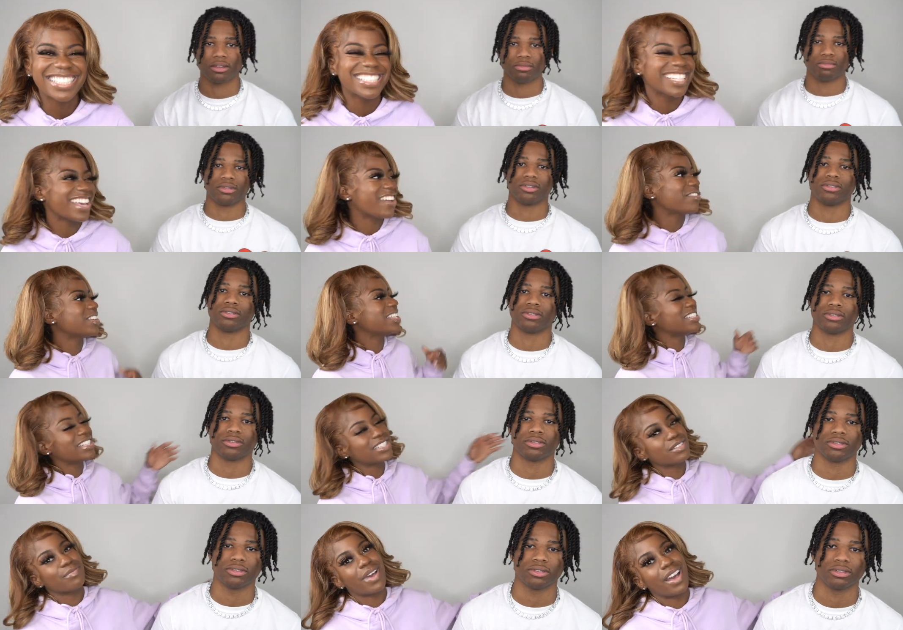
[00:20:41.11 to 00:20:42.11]
Speaker 1: just got It's
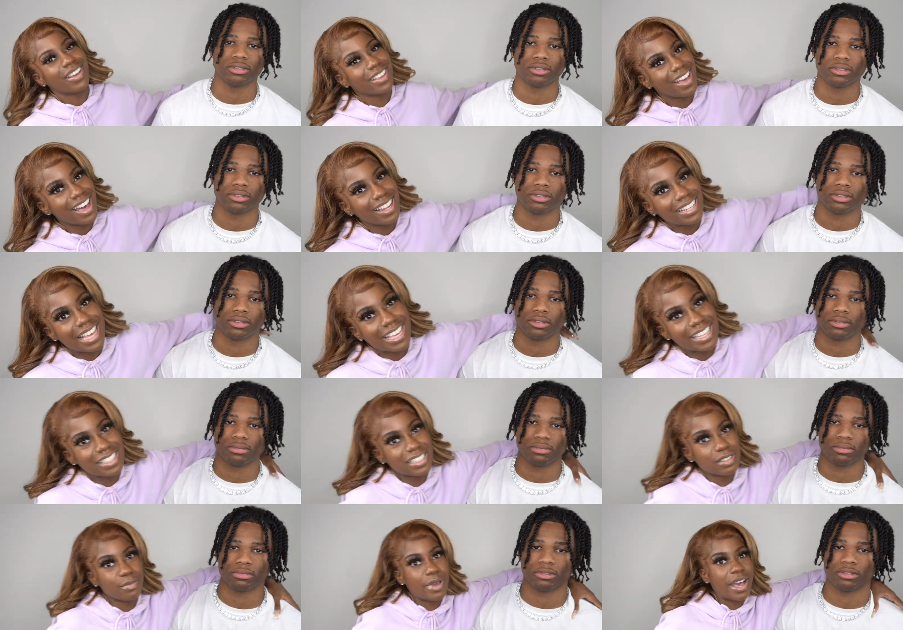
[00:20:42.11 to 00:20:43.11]
his smile, y'all. I like
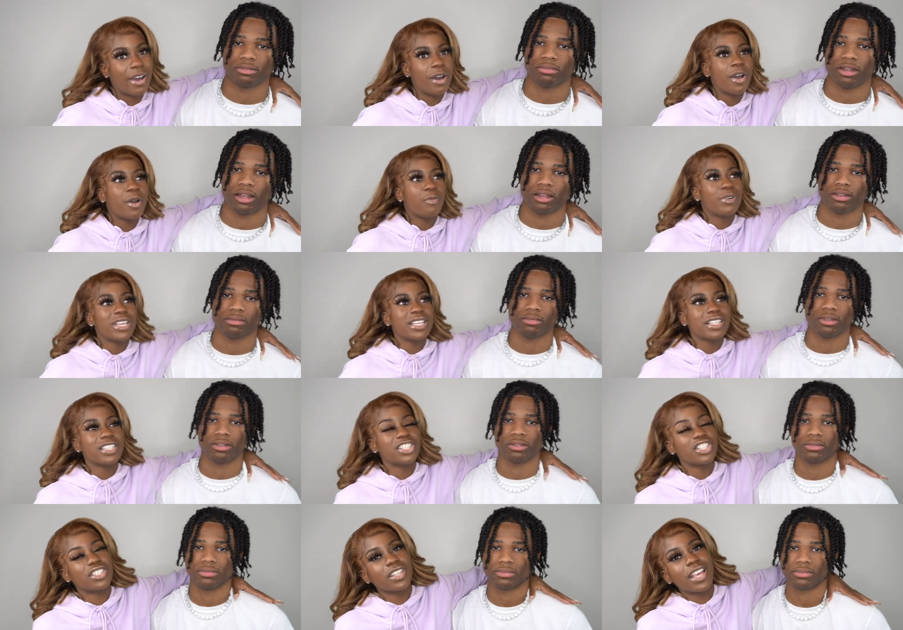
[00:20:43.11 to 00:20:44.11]
his smile. We he,
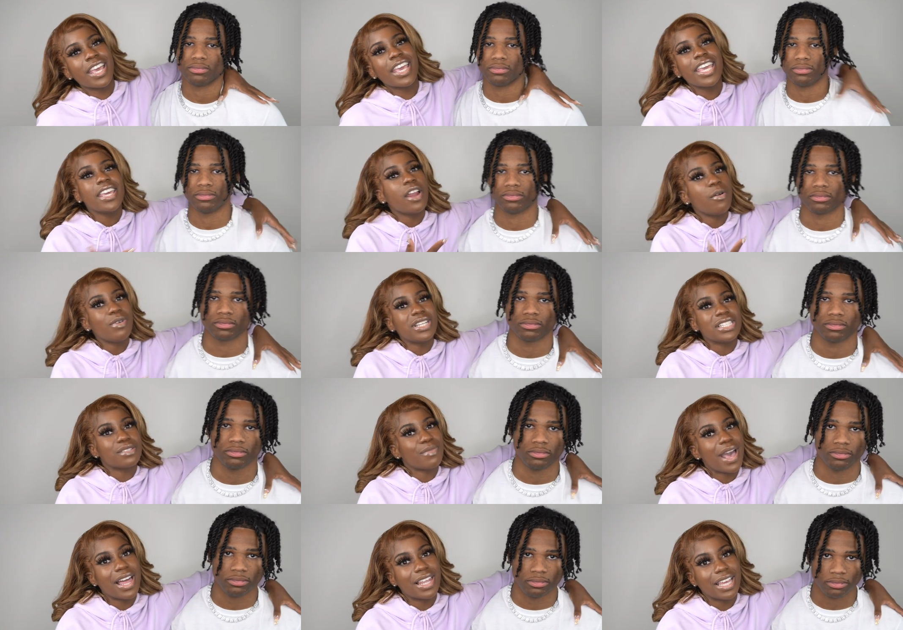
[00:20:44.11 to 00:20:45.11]
cause he don't really
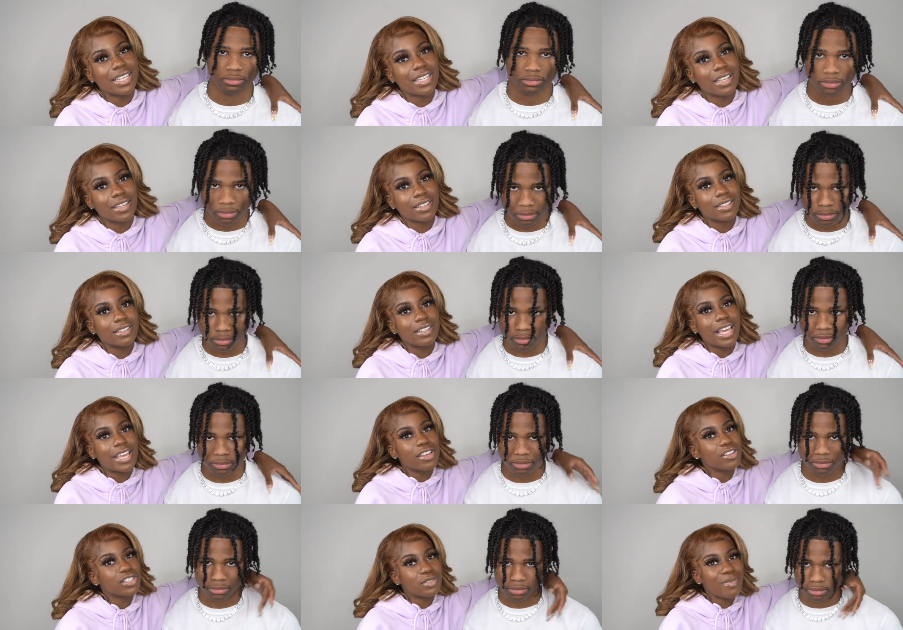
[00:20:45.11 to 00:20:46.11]
smile like that.
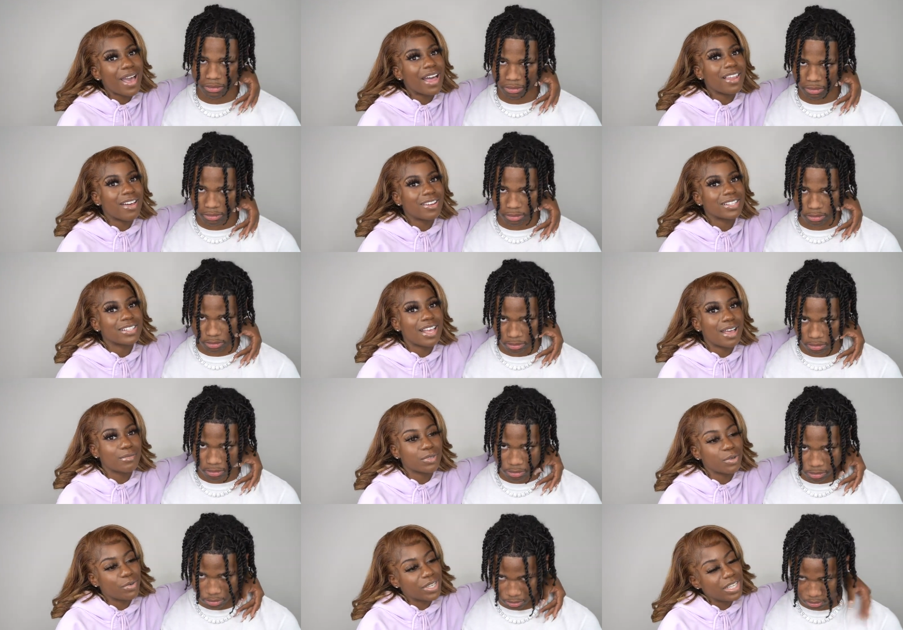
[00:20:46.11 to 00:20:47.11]
Like he don't smile all the
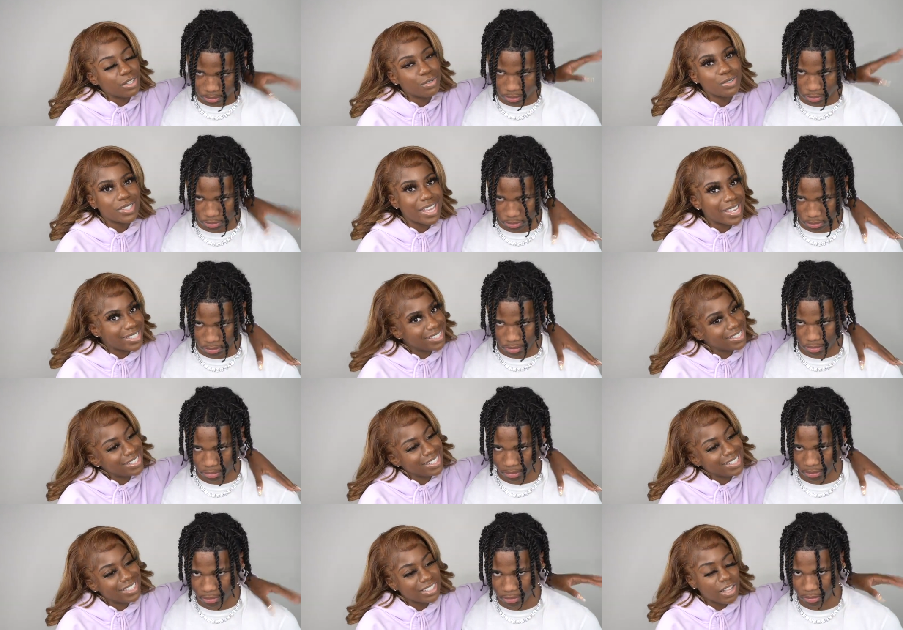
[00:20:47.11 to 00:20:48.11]
time. So when he do say
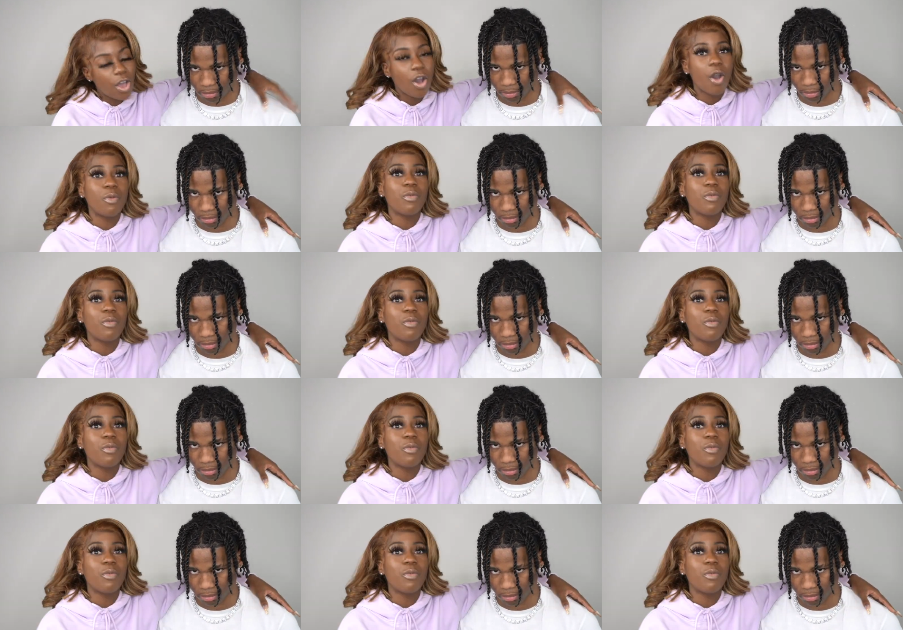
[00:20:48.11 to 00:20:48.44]
cheese, or